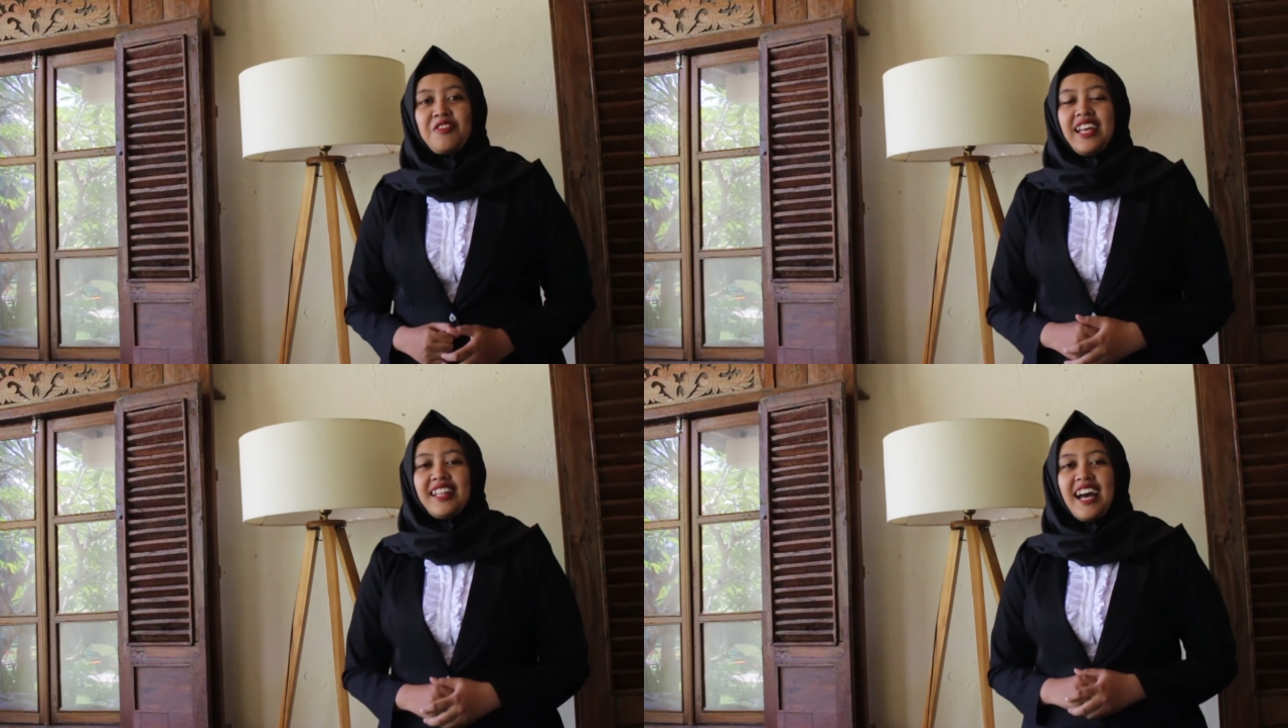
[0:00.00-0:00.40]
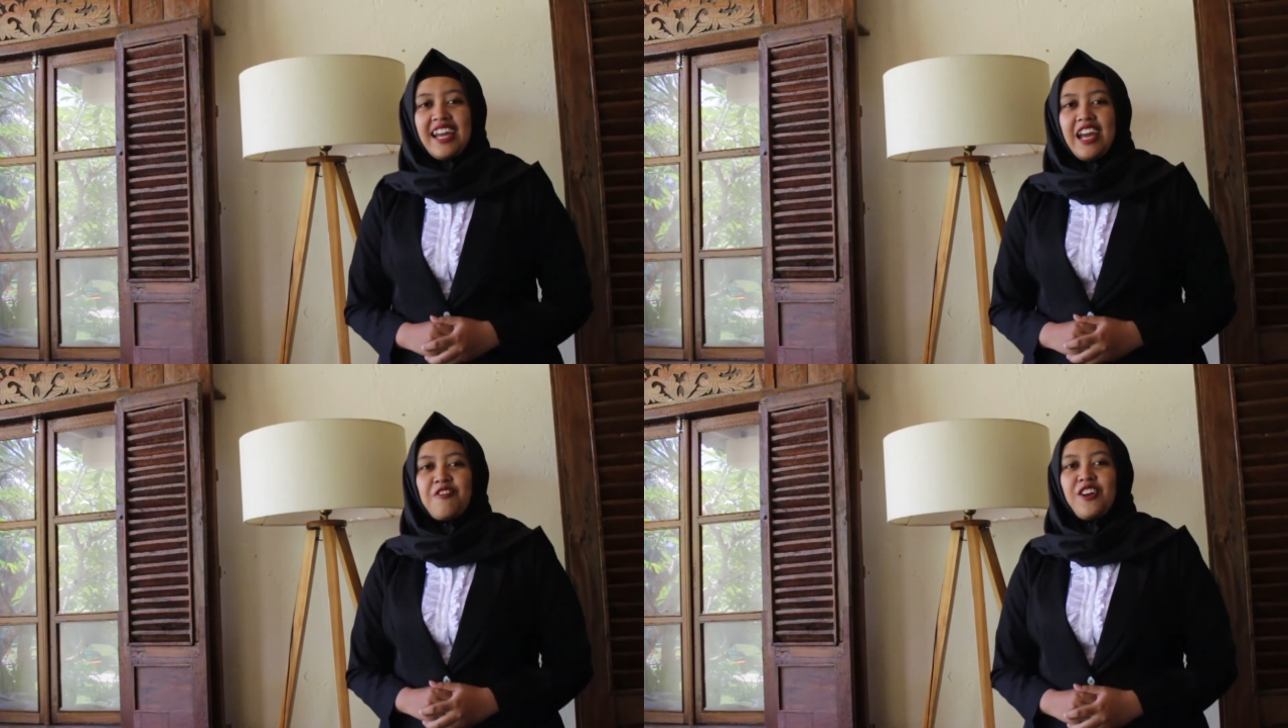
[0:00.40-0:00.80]
that I
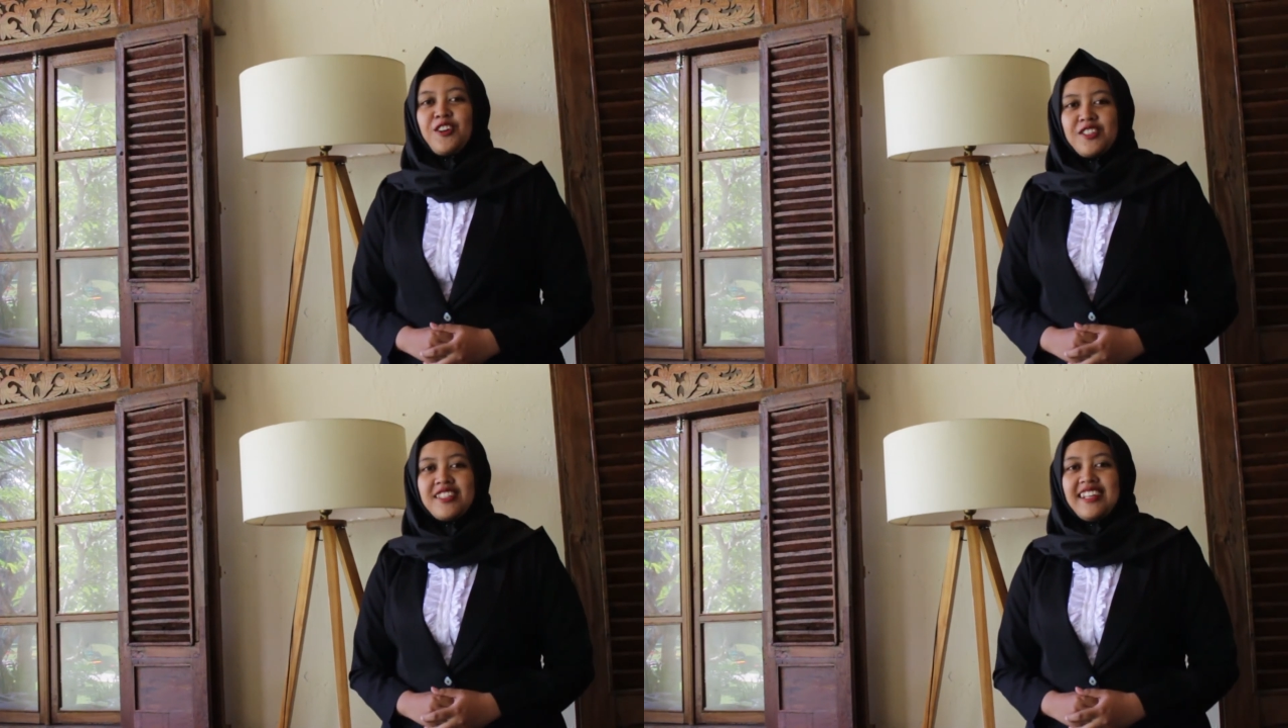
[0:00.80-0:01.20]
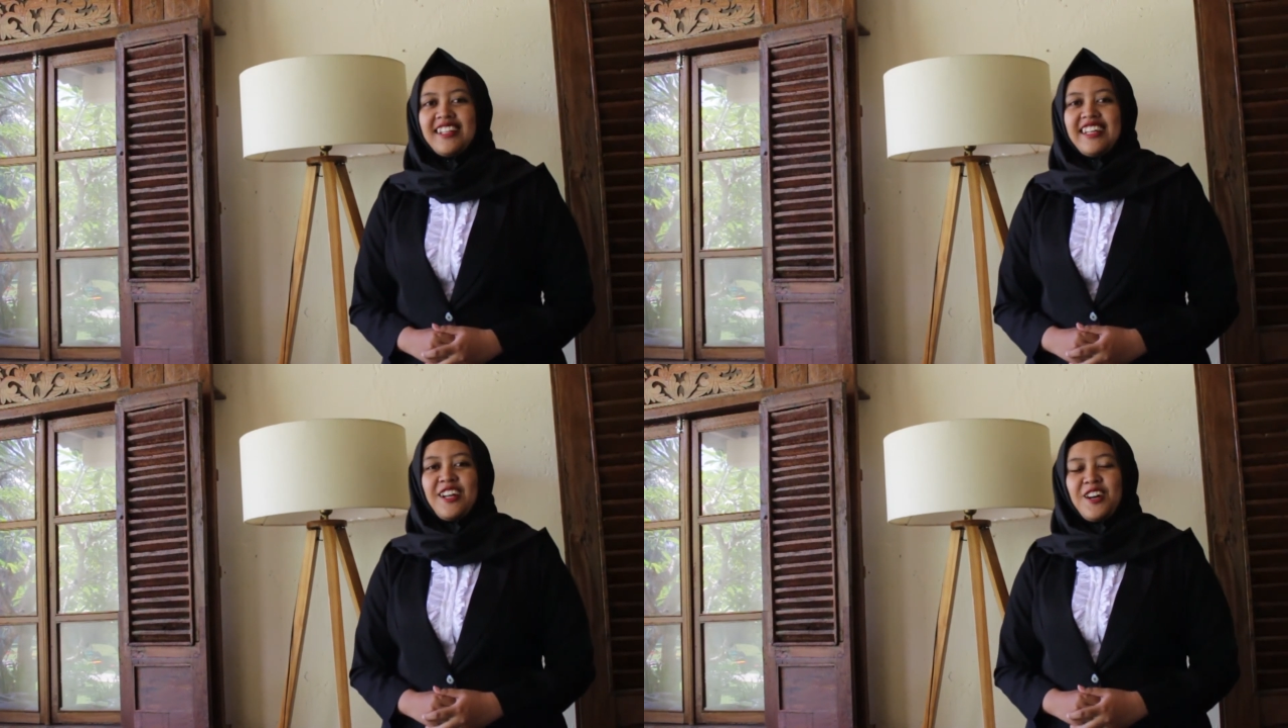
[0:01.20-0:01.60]
have a good skill
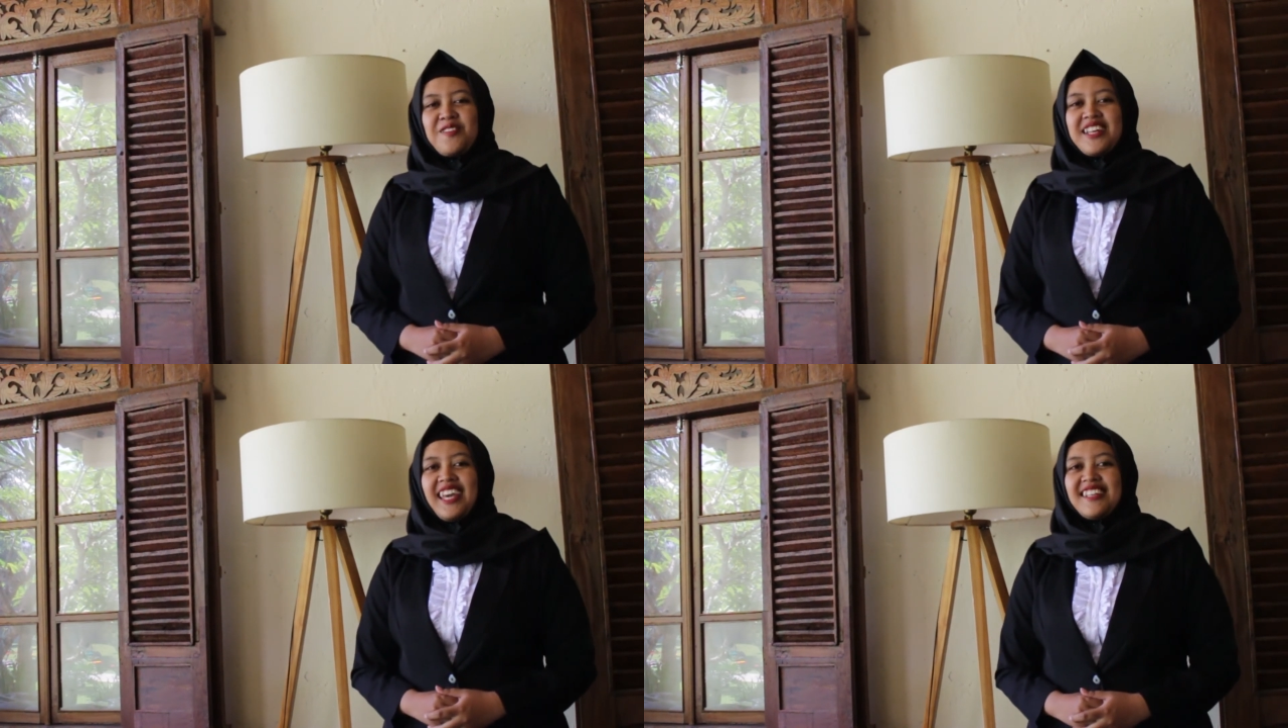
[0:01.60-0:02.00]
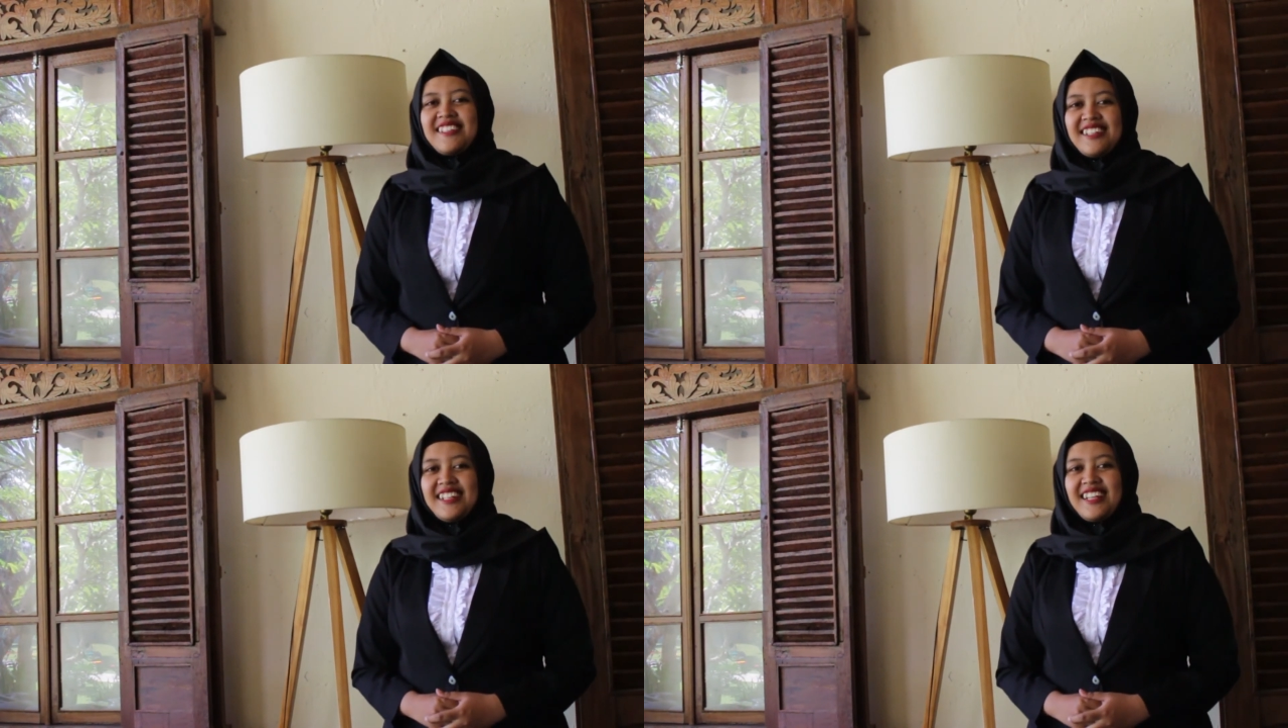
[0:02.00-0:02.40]
in
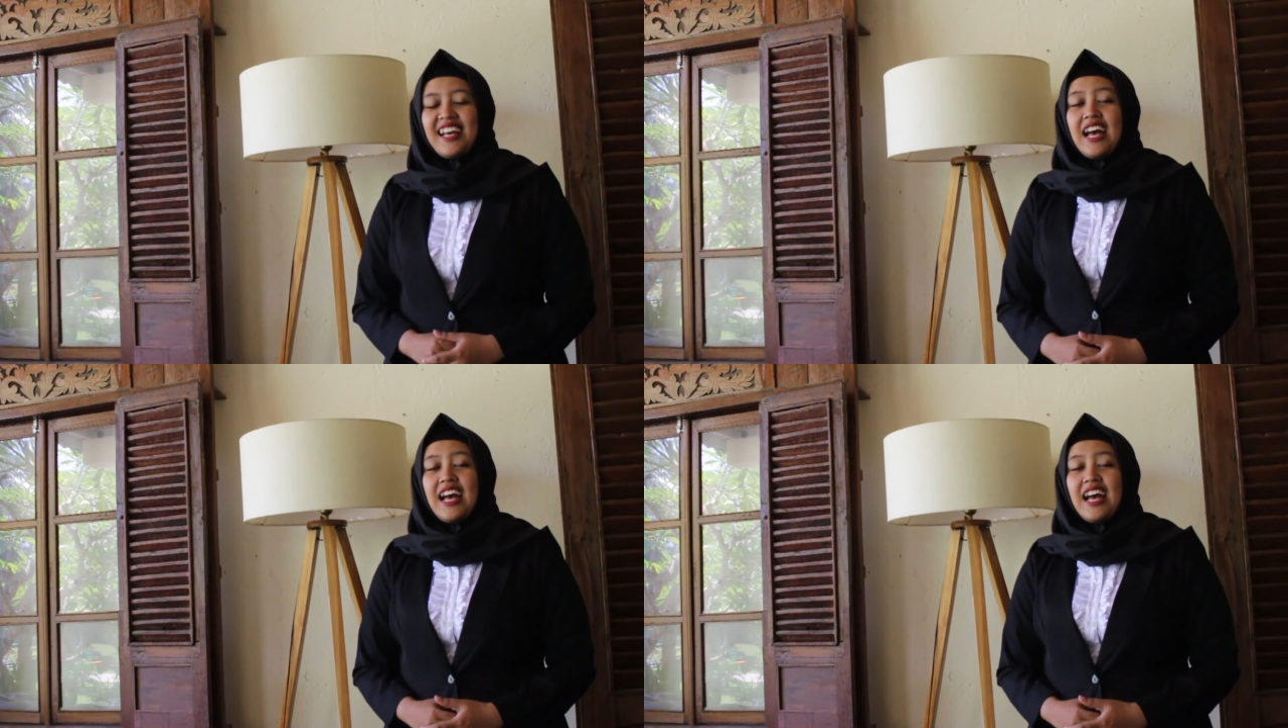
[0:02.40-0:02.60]
communication,